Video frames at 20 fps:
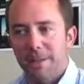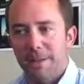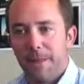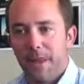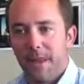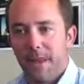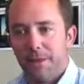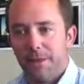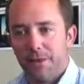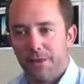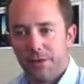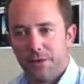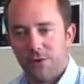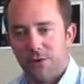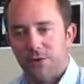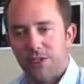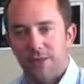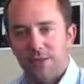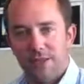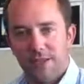and through the
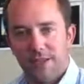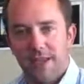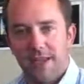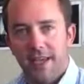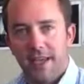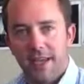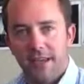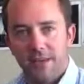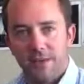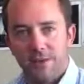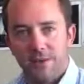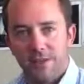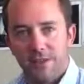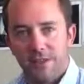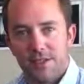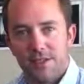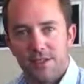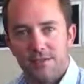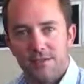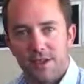course of the day
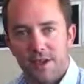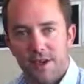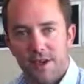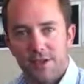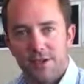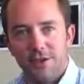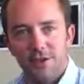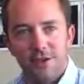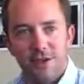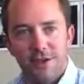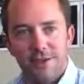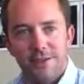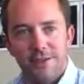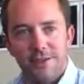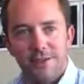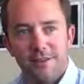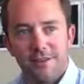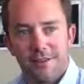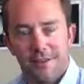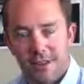received 100
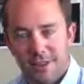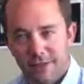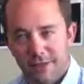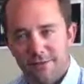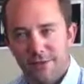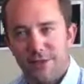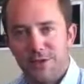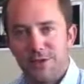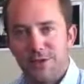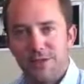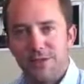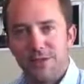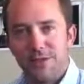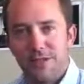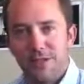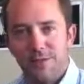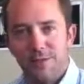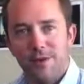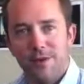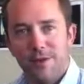individual
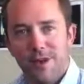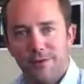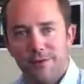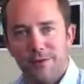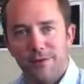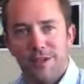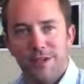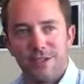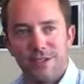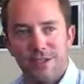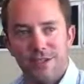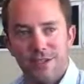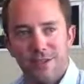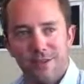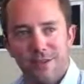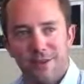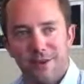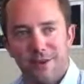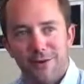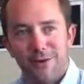email confirmations
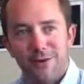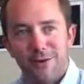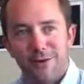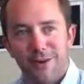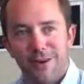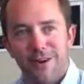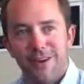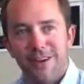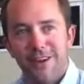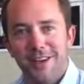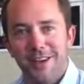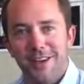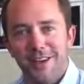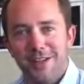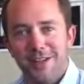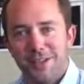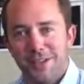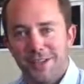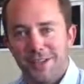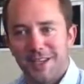of our order,
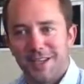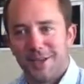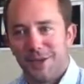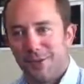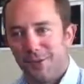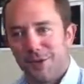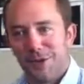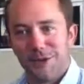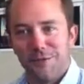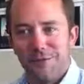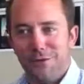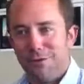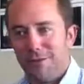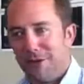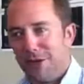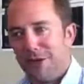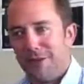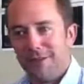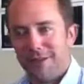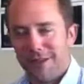just like you would if you
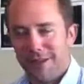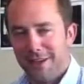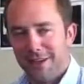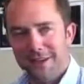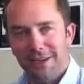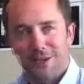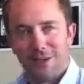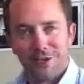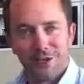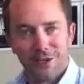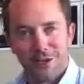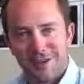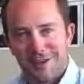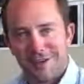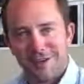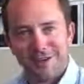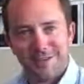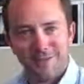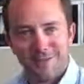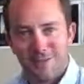bought like a t-shirt
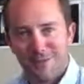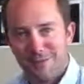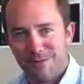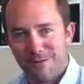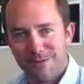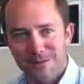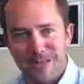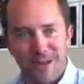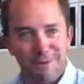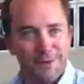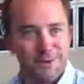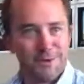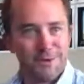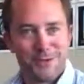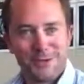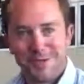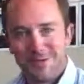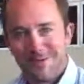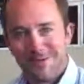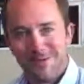from
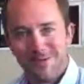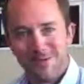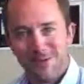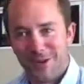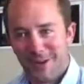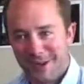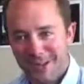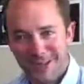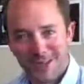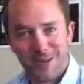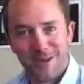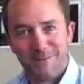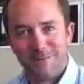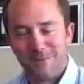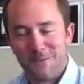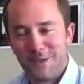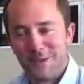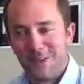Zappos one at a time.